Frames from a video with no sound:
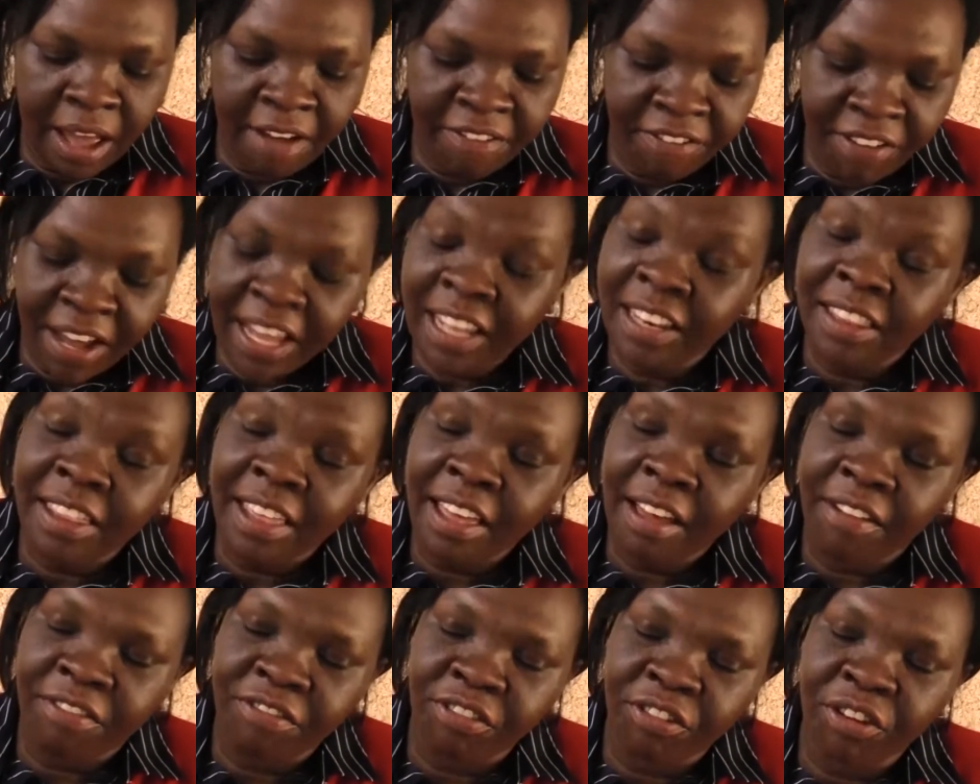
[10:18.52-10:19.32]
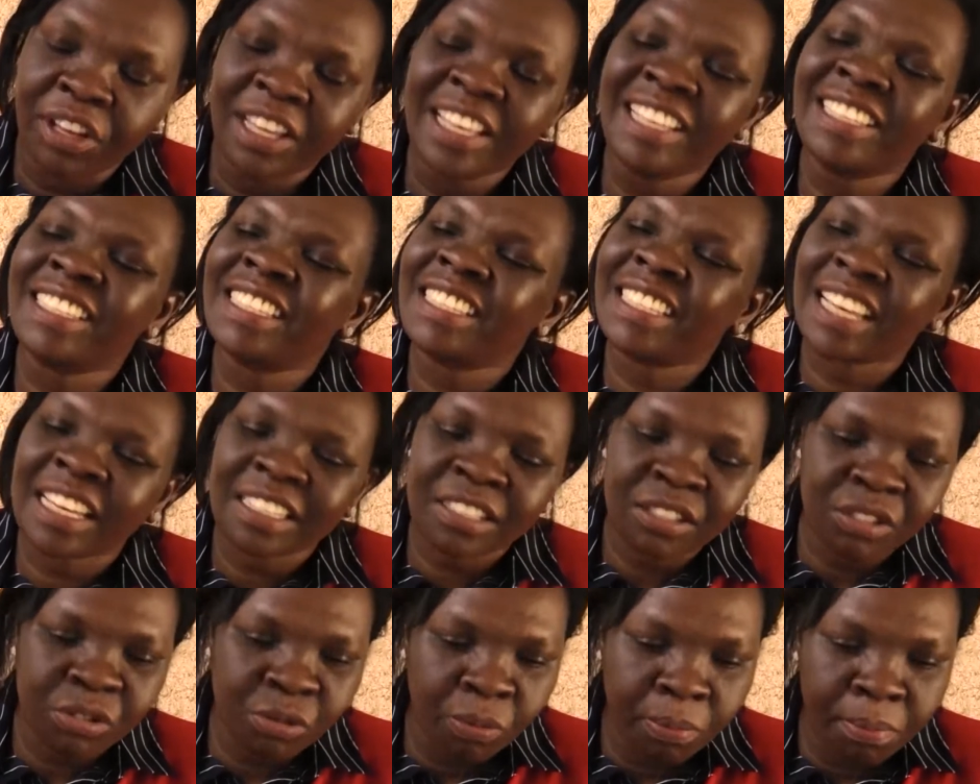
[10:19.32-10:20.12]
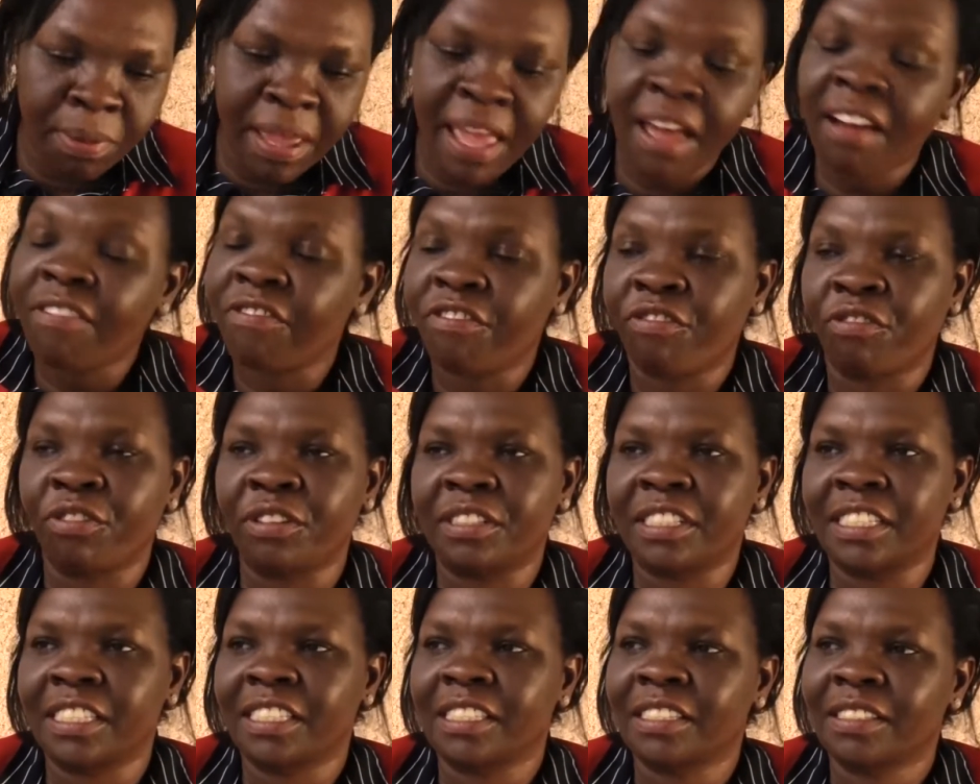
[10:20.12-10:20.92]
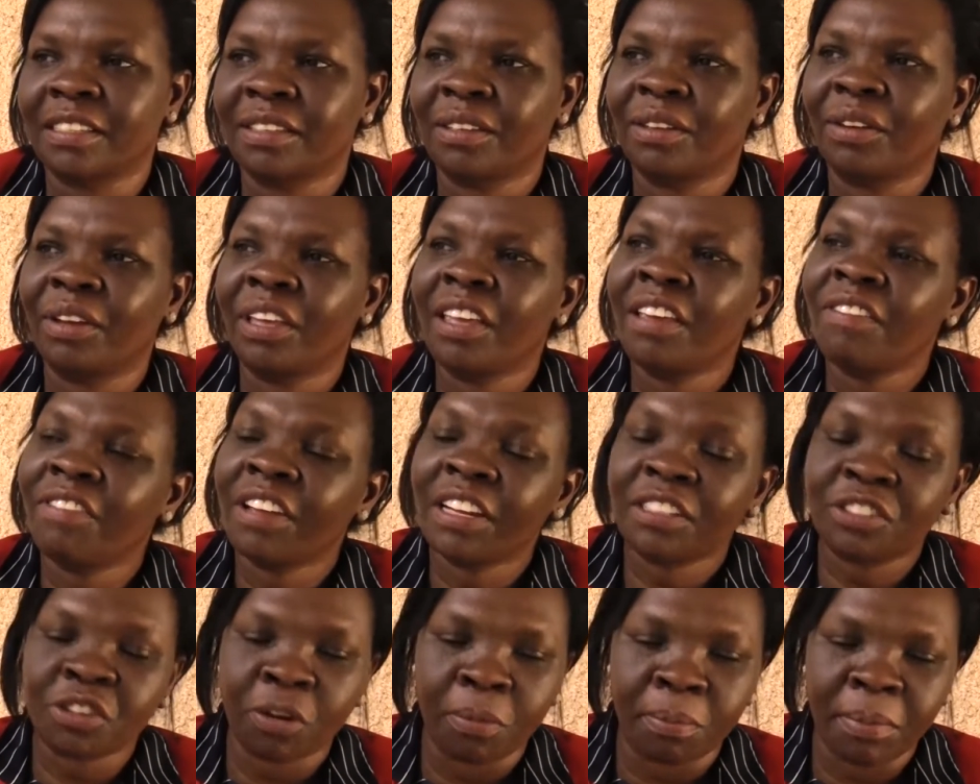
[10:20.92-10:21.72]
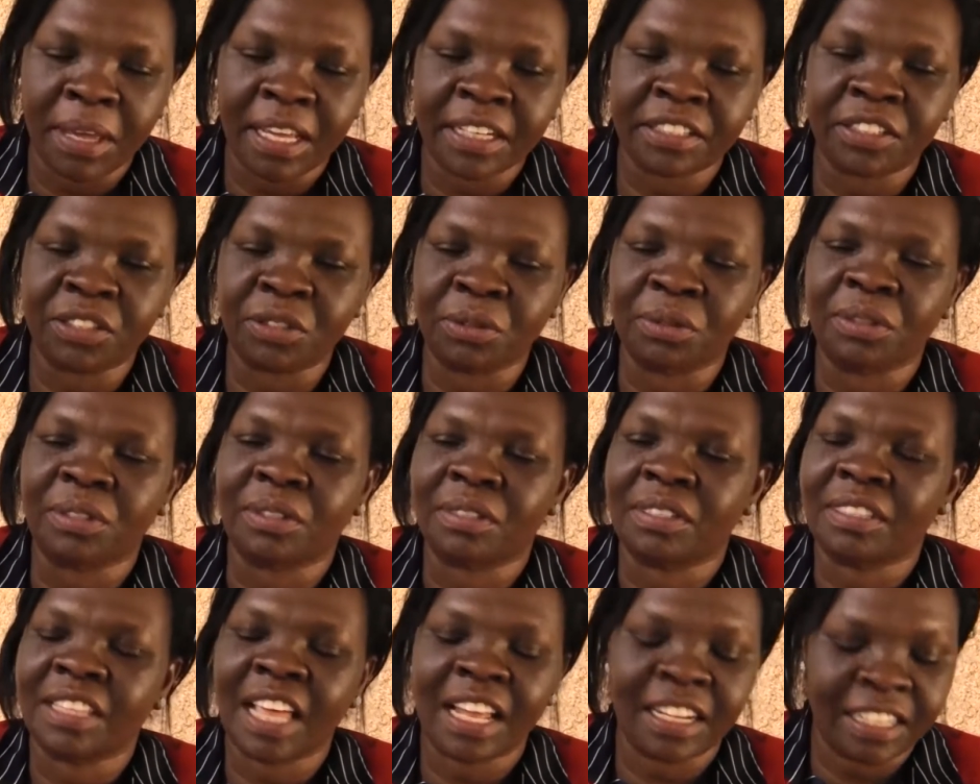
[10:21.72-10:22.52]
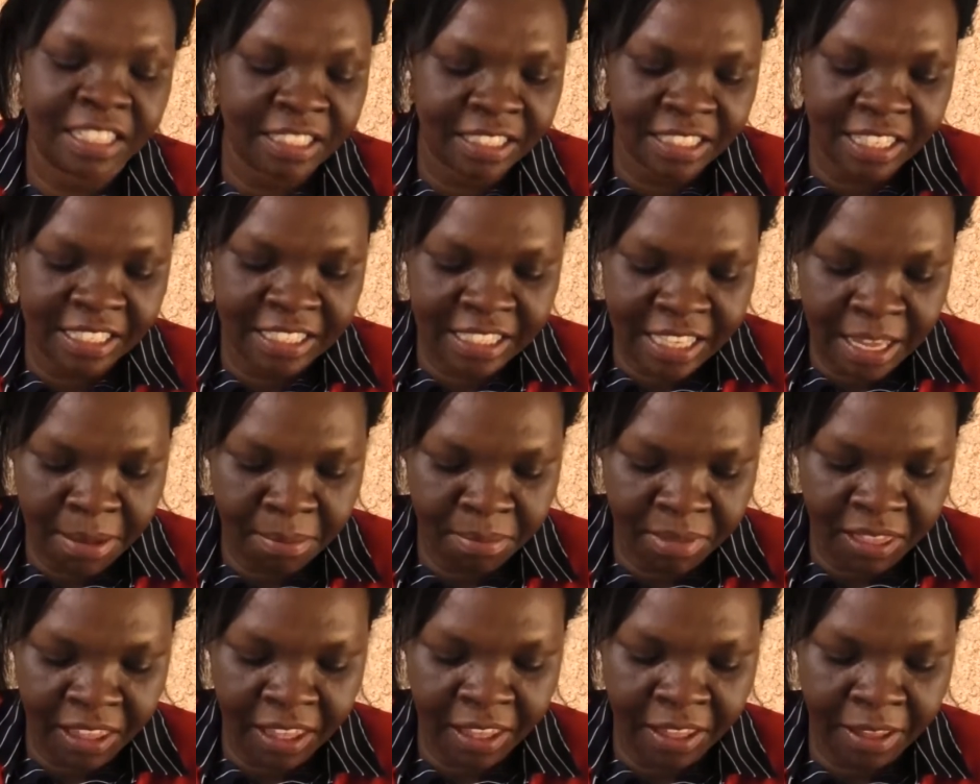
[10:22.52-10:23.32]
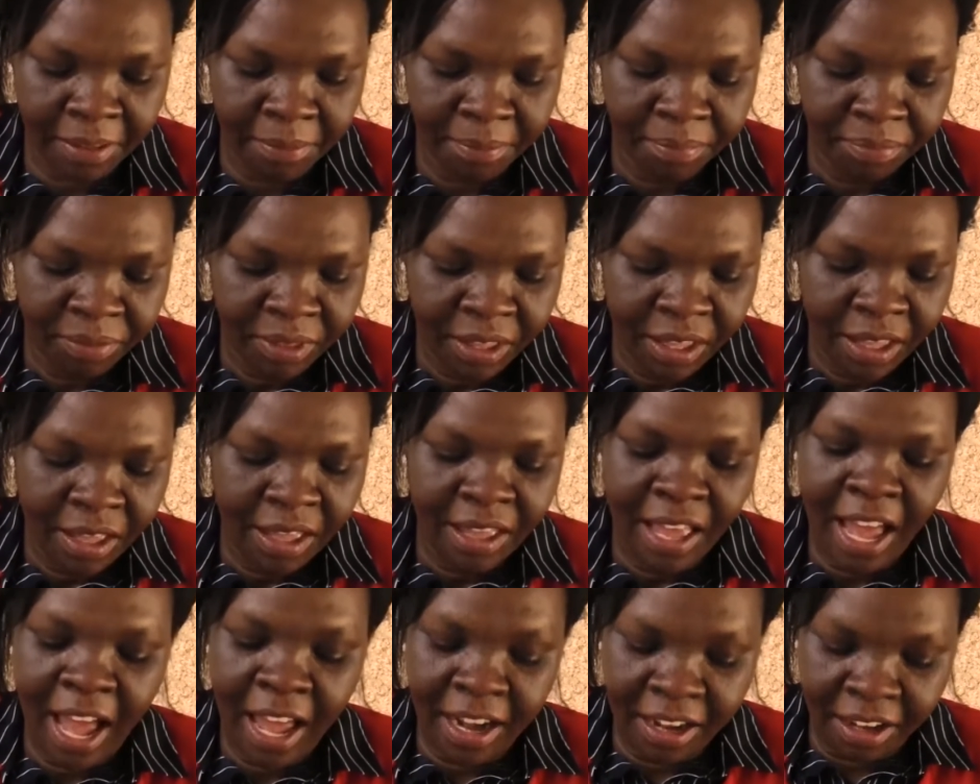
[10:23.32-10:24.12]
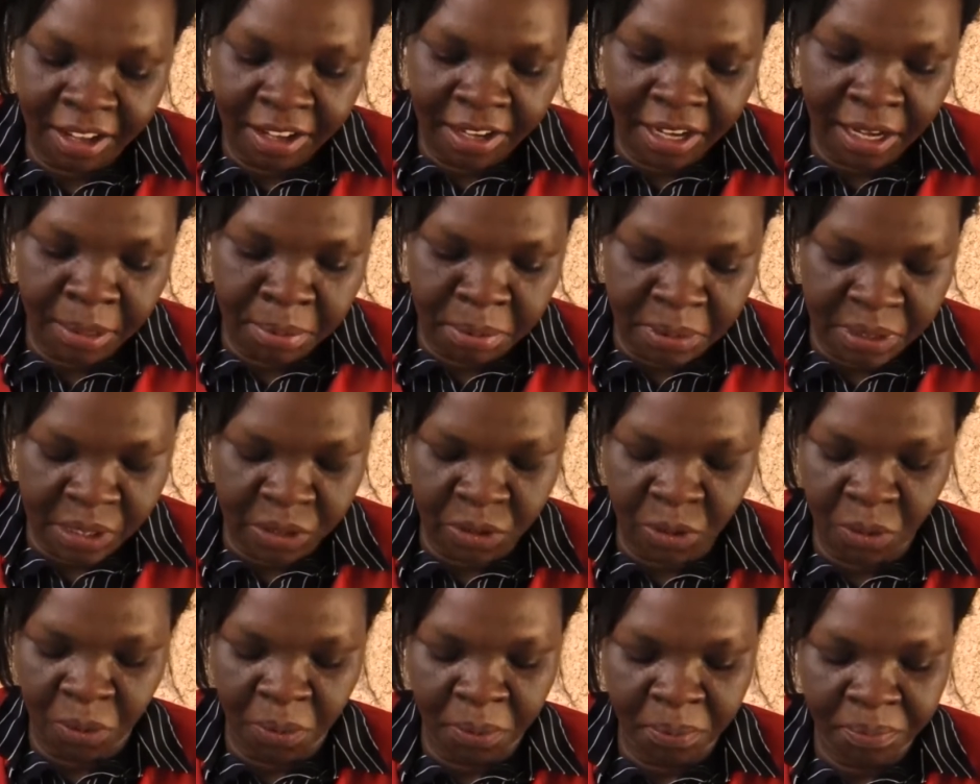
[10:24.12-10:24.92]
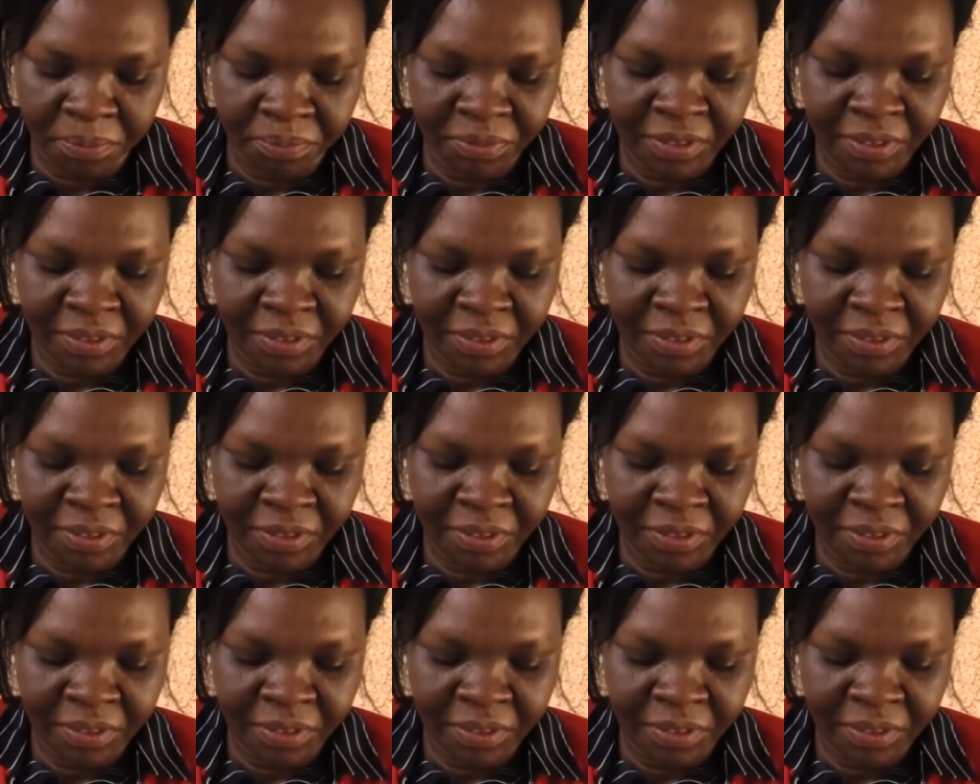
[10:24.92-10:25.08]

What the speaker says: vine, therefore, is just to bear fruit. Even tomatoes, that is the same thing. And grapes too.